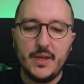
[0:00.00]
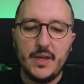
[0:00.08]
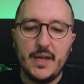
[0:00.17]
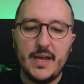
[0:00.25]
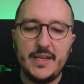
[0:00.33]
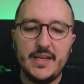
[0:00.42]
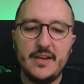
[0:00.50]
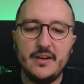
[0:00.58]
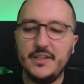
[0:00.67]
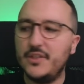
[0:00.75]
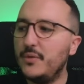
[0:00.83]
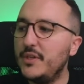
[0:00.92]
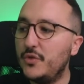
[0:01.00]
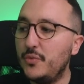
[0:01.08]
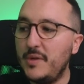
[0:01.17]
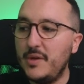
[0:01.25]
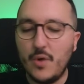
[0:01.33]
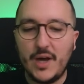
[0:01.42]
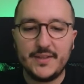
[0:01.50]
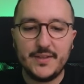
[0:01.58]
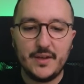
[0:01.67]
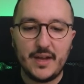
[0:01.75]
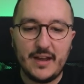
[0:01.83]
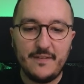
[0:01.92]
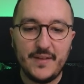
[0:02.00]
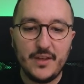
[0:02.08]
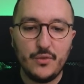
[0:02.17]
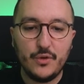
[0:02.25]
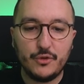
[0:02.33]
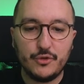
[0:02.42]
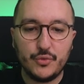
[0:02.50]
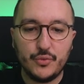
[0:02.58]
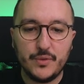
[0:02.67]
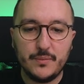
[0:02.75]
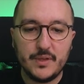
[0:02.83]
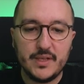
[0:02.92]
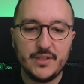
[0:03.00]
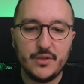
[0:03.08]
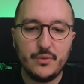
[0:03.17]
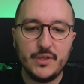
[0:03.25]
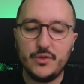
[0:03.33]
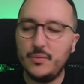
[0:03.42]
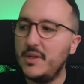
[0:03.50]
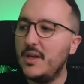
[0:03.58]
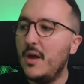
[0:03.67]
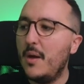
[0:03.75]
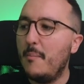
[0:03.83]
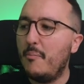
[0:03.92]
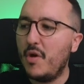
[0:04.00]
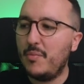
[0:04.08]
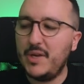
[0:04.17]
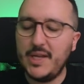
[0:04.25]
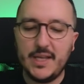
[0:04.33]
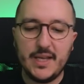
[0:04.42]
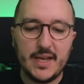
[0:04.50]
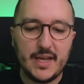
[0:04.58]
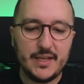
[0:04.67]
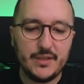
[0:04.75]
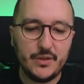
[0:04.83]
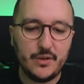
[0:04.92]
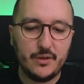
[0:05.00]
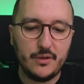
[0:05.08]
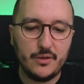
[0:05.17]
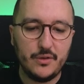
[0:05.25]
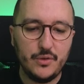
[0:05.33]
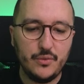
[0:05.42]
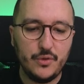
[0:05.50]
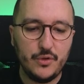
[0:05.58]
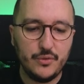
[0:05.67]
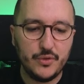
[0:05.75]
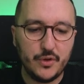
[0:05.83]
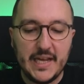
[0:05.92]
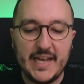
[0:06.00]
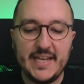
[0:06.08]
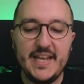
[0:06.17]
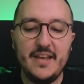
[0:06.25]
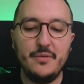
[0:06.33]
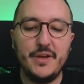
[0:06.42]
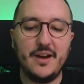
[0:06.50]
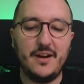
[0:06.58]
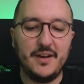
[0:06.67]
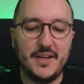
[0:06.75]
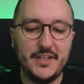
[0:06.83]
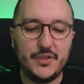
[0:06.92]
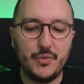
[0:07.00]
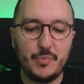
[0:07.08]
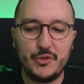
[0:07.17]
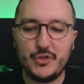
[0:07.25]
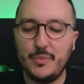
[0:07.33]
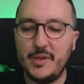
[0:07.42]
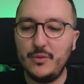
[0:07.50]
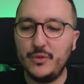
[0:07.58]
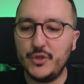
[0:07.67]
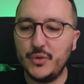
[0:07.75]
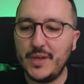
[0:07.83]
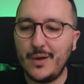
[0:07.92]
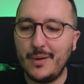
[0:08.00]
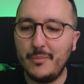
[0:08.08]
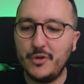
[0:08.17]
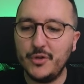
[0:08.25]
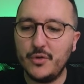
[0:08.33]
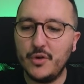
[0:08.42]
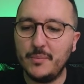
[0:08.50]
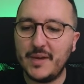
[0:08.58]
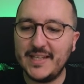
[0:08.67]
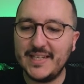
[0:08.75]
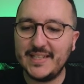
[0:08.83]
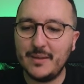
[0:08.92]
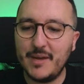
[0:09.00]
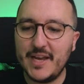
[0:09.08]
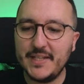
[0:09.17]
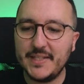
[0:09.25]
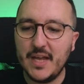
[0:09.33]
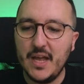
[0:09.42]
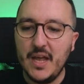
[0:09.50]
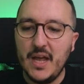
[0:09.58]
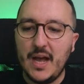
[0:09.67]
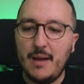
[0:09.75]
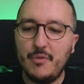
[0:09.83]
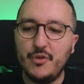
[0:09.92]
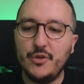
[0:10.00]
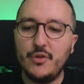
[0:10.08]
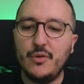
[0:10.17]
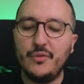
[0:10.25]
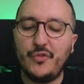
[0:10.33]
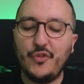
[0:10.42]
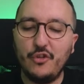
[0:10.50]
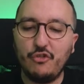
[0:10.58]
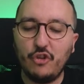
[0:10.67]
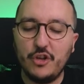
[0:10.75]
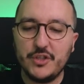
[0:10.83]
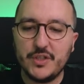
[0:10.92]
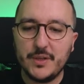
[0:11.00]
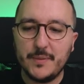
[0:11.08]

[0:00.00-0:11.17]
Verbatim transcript: And here it's going to be what? I think you understood. It's going to be public handle new user. And here we are. It's supposed to be good. So now I'm going to go on my database. I'm going to go on functions.